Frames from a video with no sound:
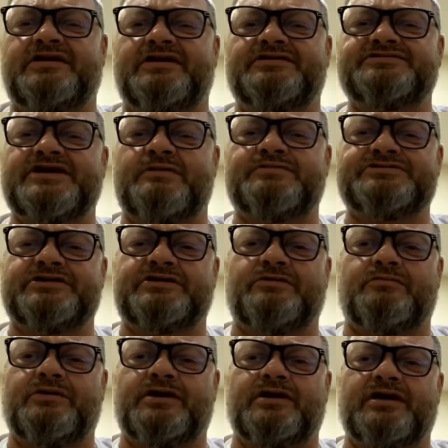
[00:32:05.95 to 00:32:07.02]
because I was into
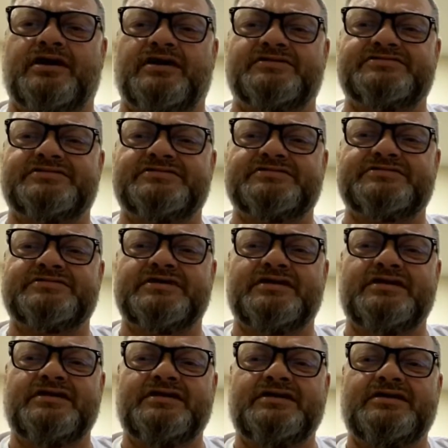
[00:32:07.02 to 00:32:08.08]
rental houses.
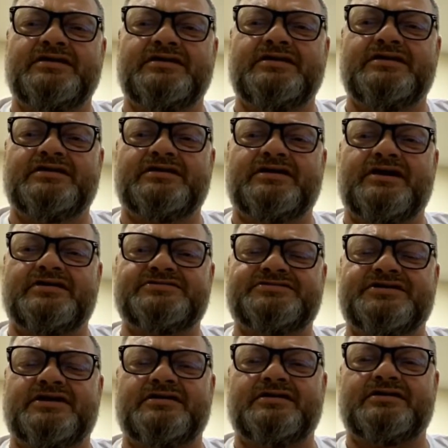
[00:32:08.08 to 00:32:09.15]

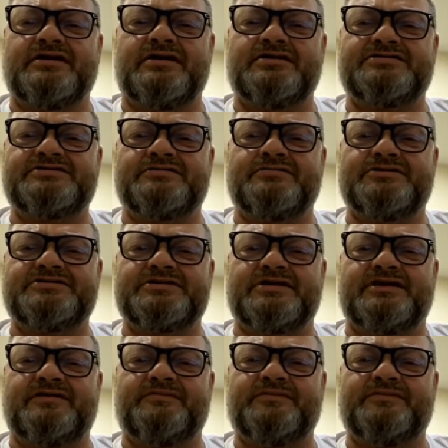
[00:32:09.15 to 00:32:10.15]
Costa, what's up?